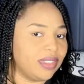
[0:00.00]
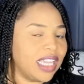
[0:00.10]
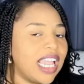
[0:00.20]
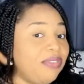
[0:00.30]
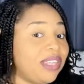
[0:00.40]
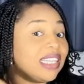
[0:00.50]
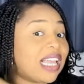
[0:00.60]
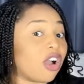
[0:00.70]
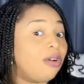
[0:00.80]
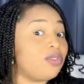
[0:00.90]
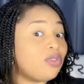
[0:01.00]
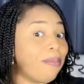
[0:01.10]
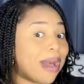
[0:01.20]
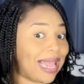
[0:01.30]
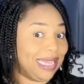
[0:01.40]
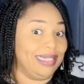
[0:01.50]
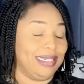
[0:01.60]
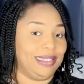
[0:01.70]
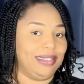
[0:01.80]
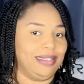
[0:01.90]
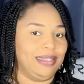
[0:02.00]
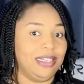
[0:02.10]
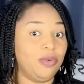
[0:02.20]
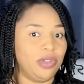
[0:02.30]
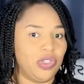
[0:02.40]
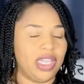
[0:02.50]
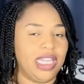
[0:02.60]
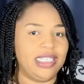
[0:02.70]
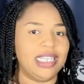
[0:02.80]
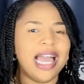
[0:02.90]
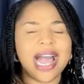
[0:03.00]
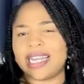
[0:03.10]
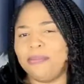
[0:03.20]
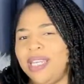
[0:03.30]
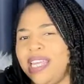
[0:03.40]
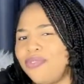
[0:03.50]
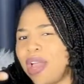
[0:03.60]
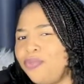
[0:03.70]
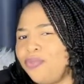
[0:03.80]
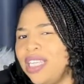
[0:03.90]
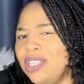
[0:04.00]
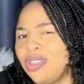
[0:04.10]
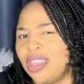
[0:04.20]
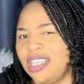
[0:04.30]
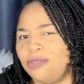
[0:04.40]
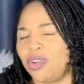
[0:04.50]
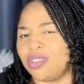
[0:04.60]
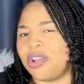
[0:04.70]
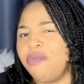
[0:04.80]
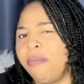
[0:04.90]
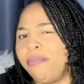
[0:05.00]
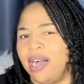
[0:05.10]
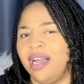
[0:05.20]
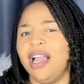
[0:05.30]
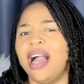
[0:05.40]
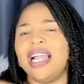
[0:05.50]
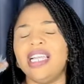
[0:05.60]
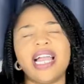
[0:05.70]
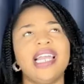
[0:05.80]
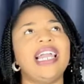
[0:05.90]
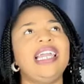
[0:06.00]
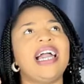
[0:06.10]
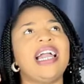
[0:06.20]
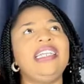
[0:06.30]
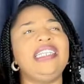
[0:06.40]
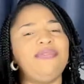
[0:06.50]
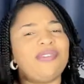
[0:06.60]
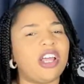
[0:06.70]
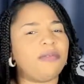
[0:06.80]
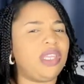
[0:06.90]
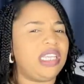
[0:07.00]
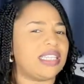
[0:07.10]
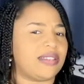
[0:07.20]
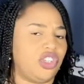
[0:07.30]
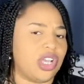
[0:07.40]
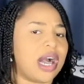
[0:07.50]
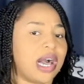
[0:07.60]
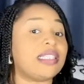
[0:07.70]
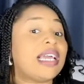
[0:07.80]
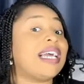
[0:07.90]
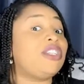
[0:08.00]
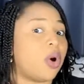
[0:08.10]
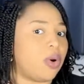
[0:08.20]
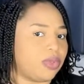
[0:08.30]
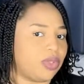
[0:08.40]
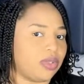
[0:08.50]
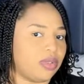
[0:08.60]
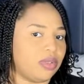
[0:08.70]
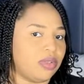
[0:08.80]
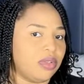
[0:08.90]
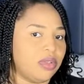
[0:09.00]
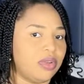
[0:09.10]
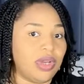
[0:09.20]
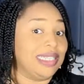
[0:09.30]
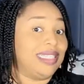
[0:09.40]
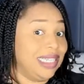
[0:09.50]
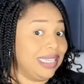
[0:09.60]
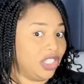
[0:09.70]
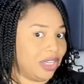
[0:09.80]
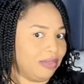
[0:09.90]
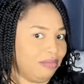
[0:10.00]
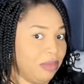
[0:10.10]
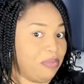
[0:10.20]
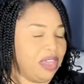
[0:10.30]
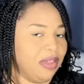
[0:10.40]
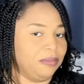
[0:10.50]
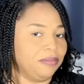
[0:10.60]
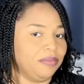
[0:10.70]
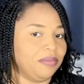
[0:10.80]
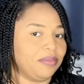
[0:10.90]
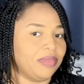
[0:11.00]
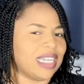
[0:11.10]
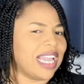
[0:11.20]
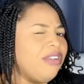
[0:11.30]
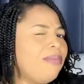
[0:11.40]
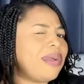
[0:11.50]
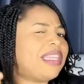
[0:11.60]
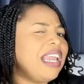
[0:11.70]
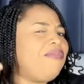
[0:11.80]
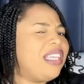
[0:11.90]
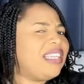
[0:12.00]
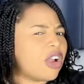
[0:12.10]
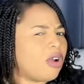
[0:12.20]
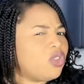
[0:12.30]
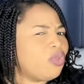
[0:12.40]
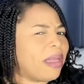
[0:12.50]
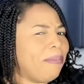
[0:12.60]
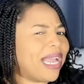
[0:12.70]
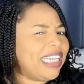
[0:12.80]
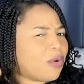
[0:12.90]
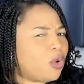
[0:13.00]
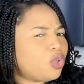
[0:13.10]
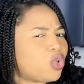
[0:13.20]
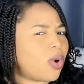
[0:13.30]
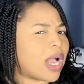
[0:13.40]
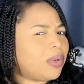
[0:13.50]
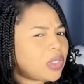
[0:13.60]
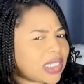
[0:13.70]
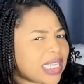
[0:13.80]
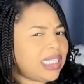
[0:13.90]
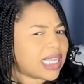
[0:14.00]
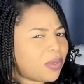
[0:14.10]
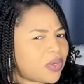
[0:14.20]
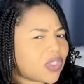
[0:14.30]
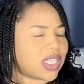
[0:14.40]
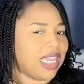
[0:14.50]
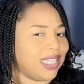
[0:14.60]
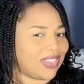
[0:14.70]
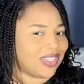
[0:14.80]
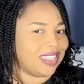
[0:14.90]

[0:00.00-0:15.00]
Everything that comes to mind, they want to say it. And I believe I fall into this because I remember I developed this as a child, as an adult, or as a teenager, maybe. I remember that everything that comes to my mind, I want to talk. I want to say it. I want to say it.